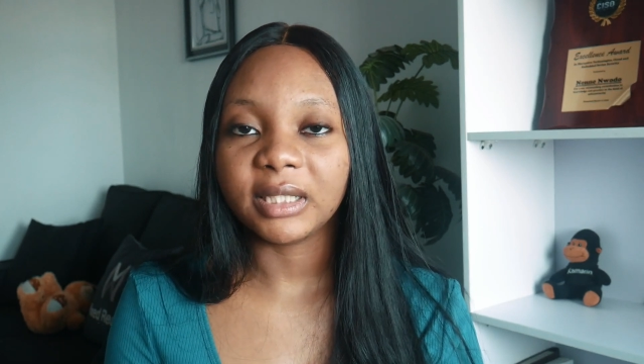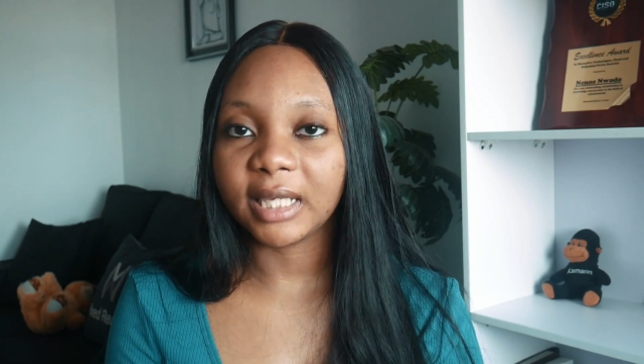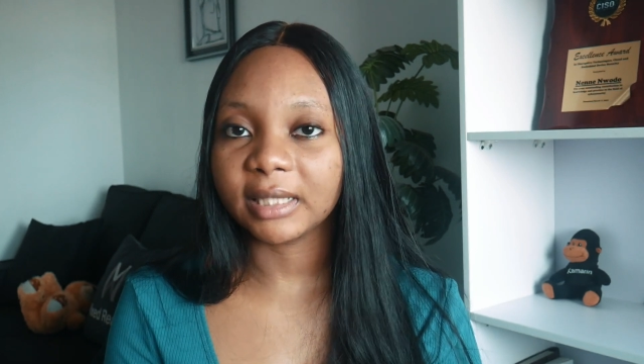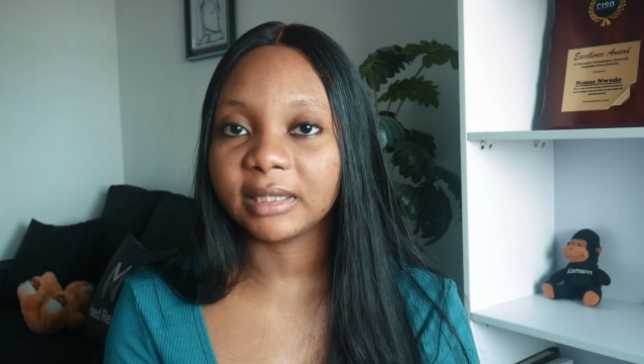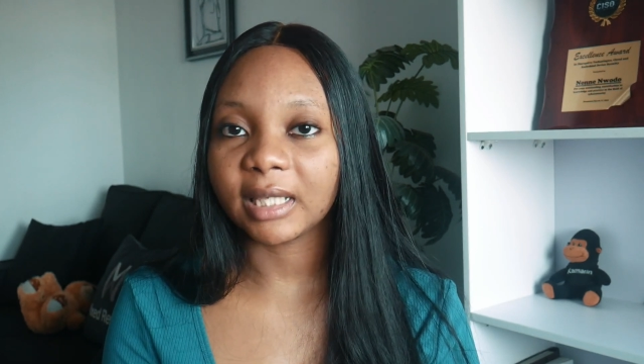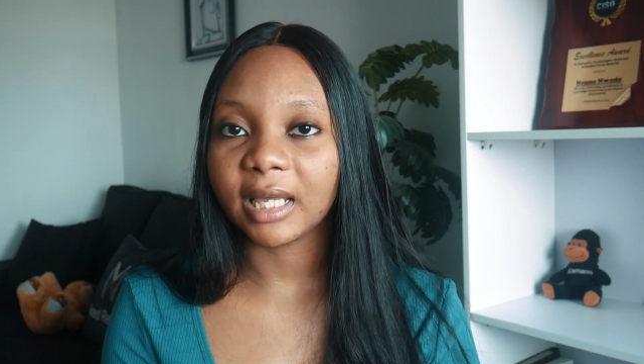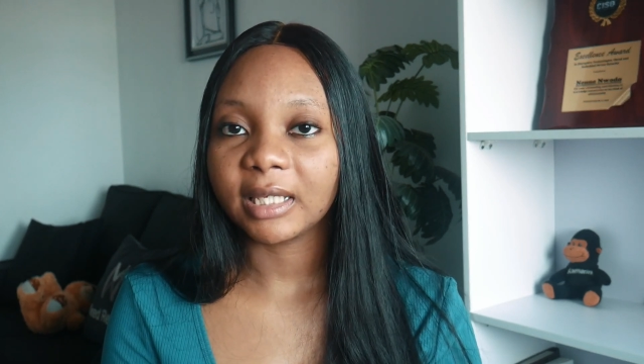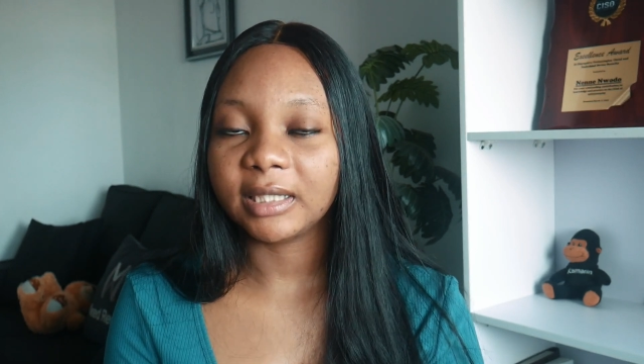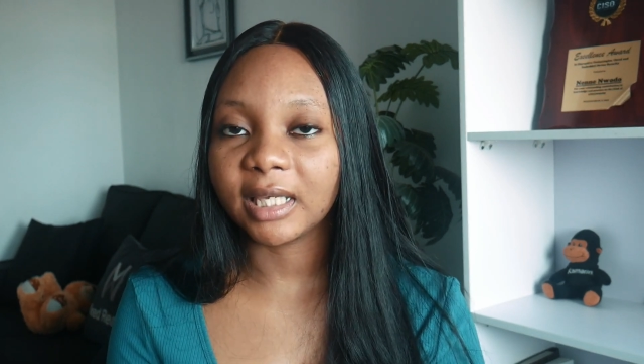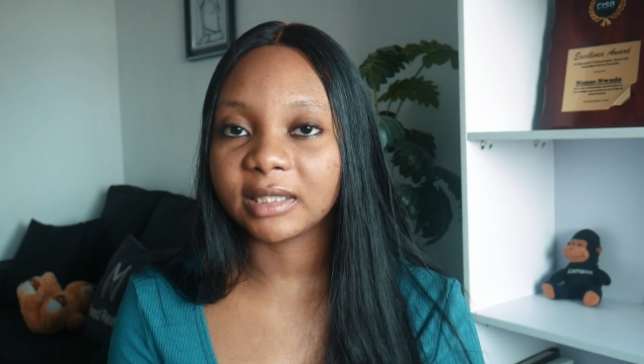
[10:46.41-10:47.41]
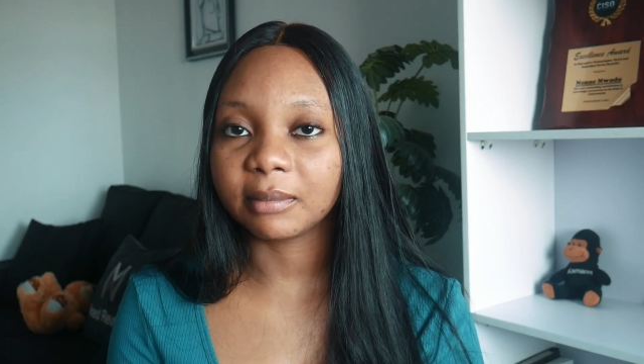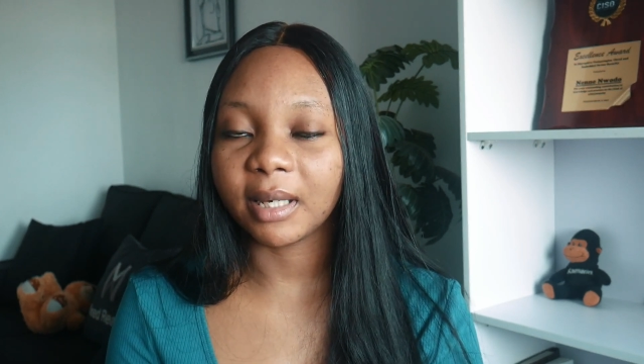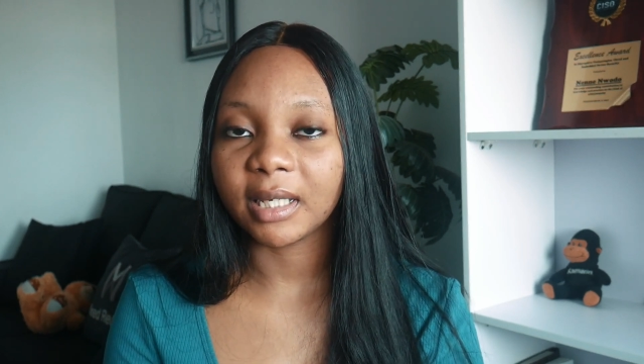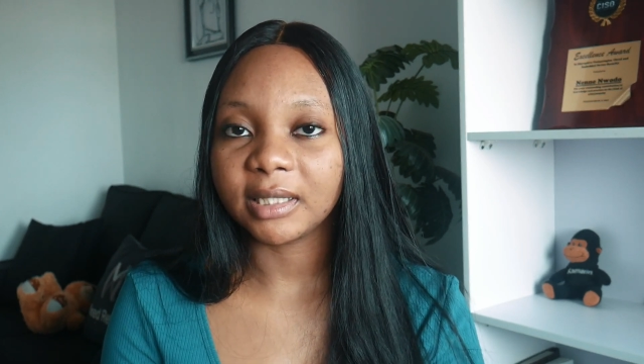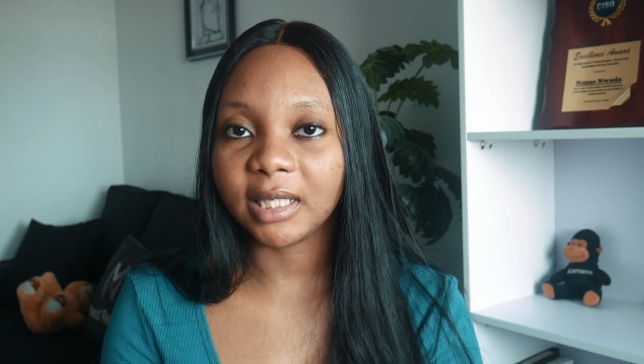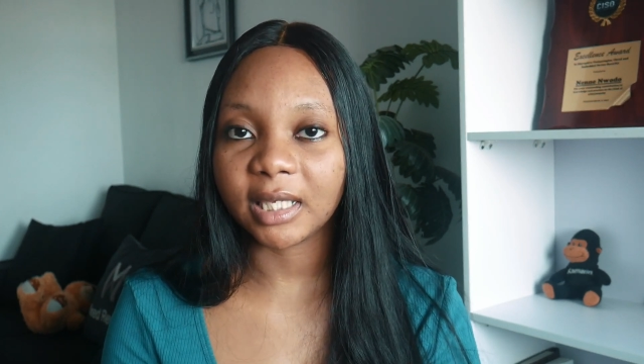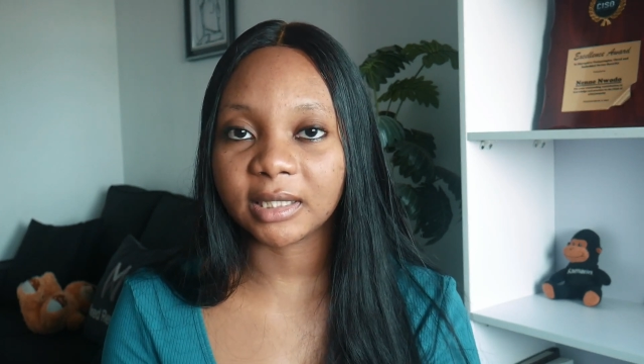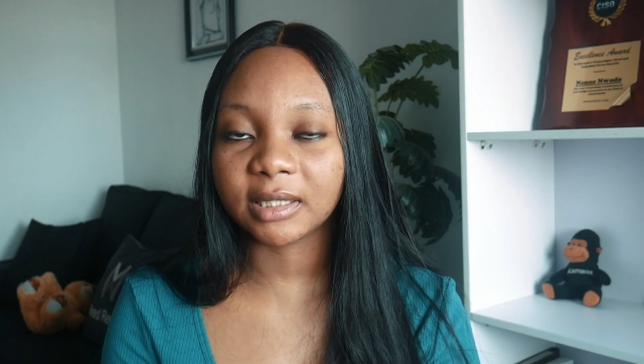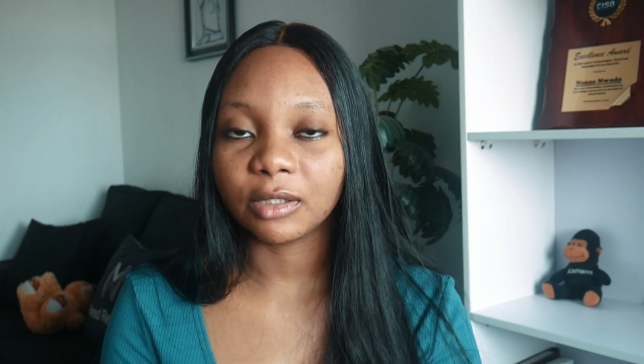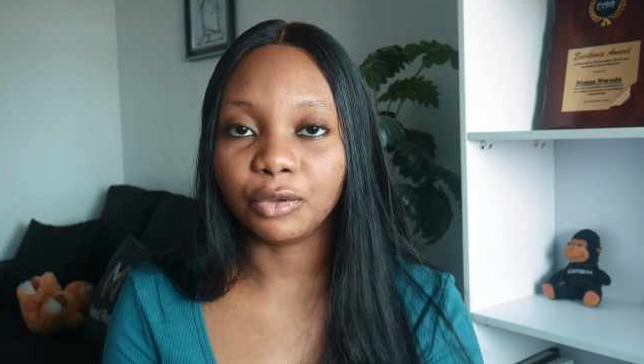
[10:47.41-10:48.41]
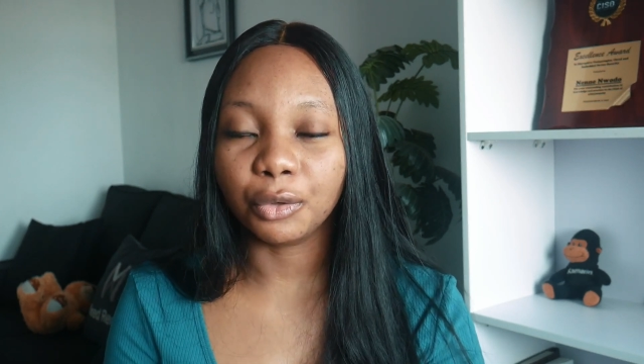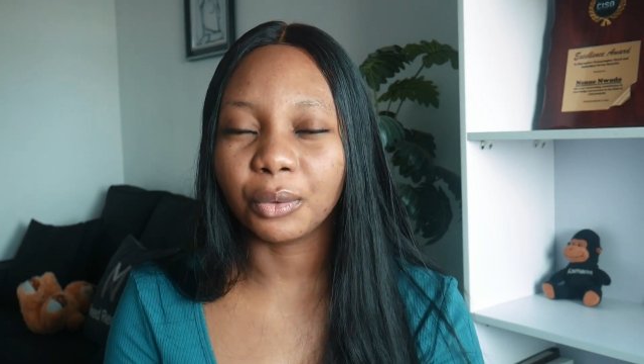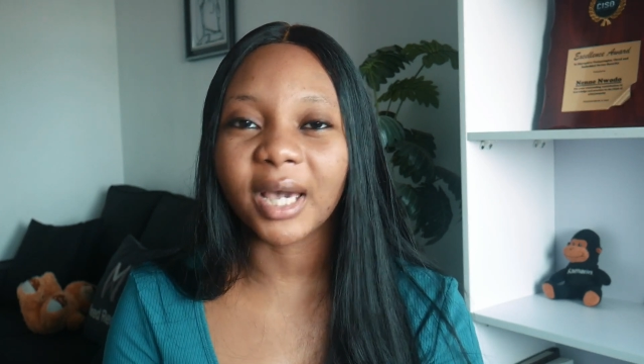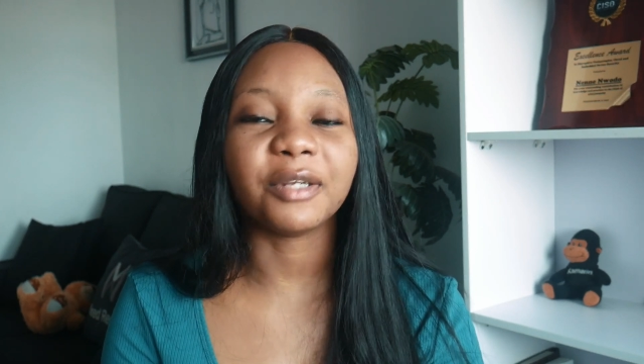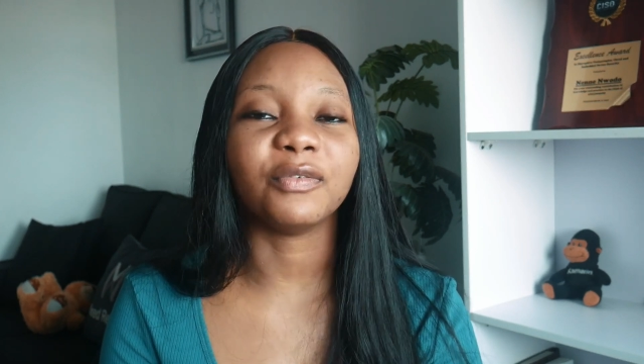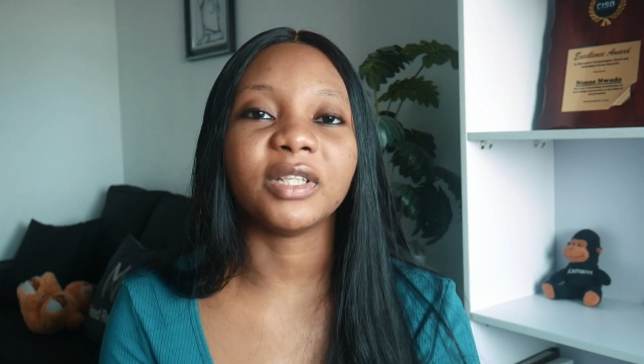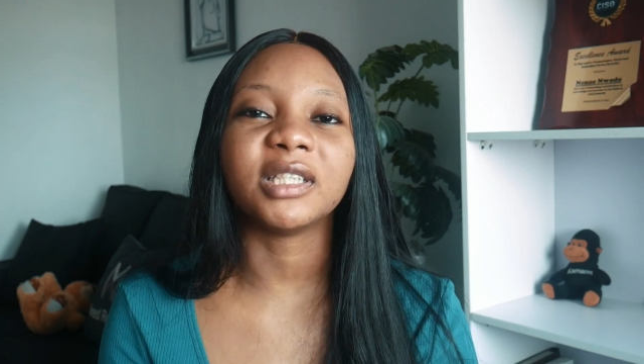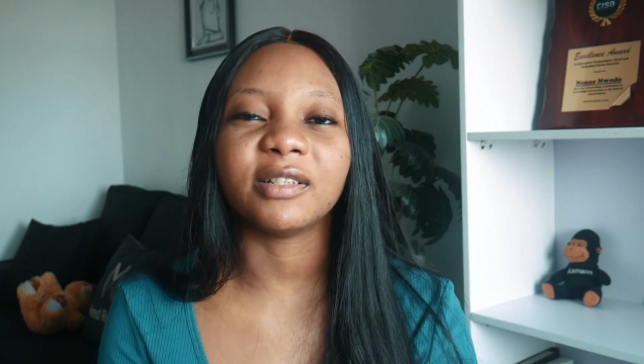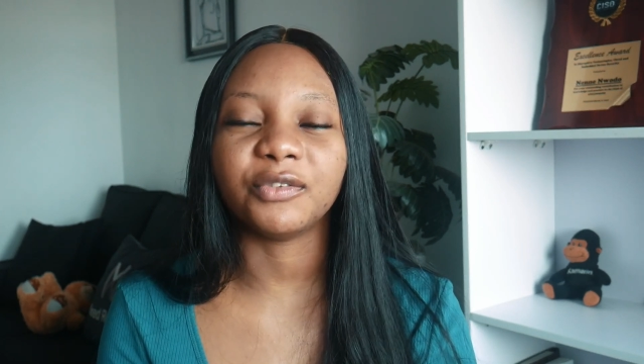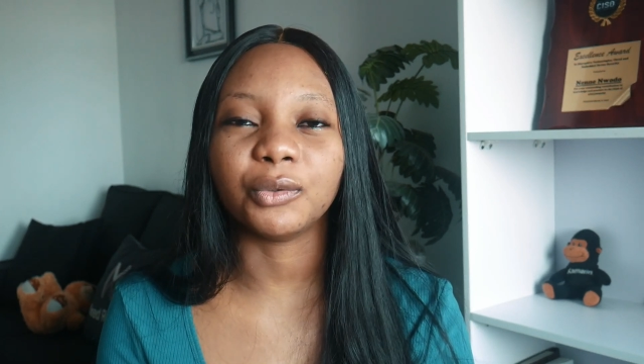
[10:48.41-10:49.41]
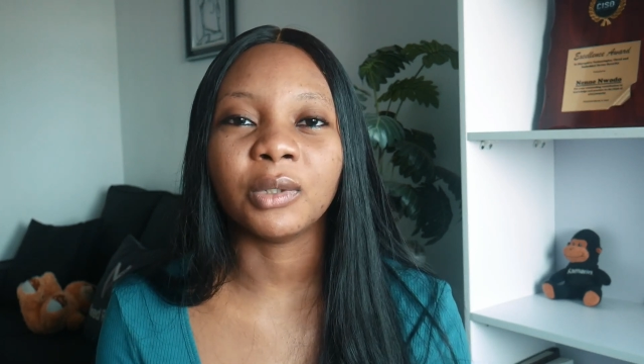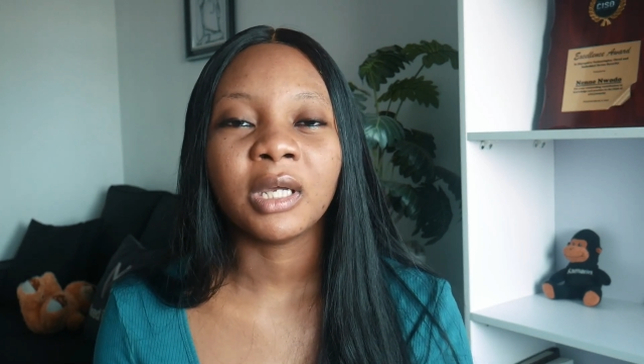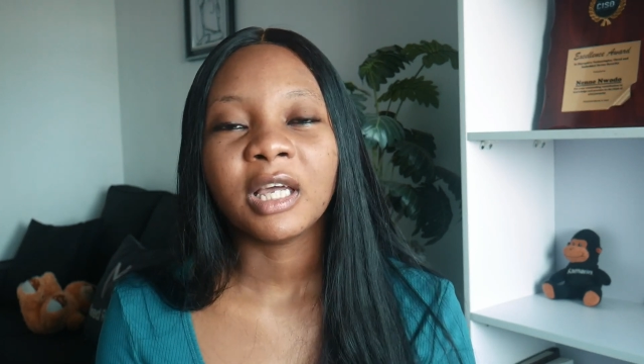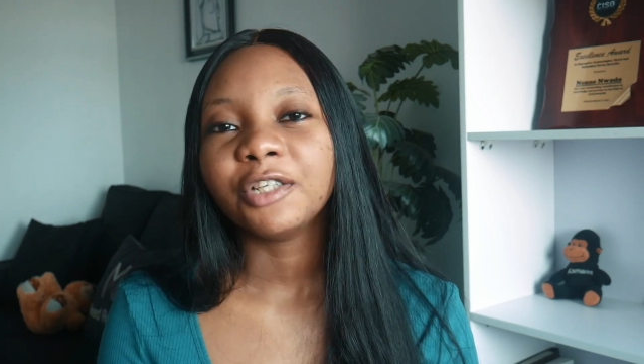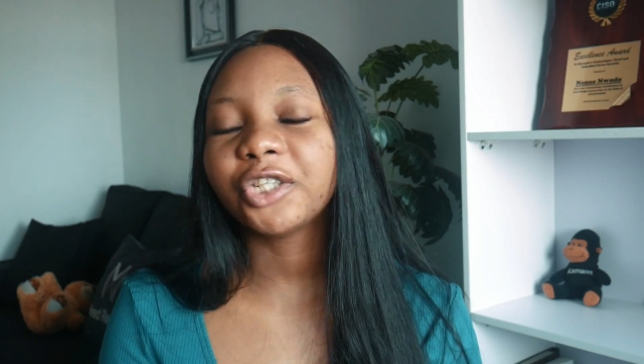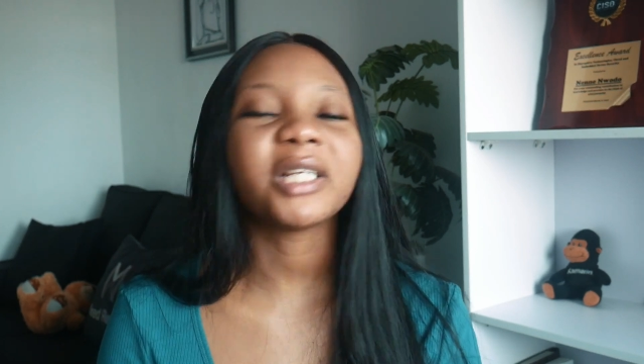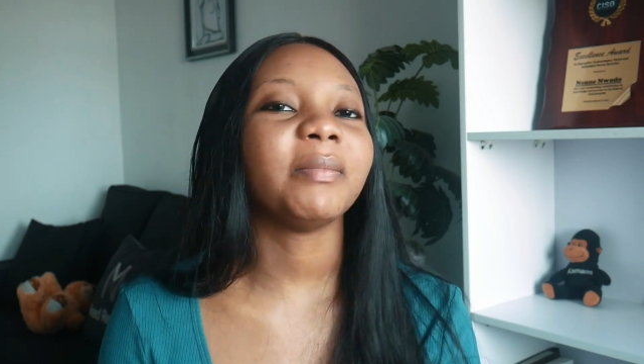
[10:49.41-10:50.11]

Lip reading: yes sir, yes ma, yes, no kind of interview. Try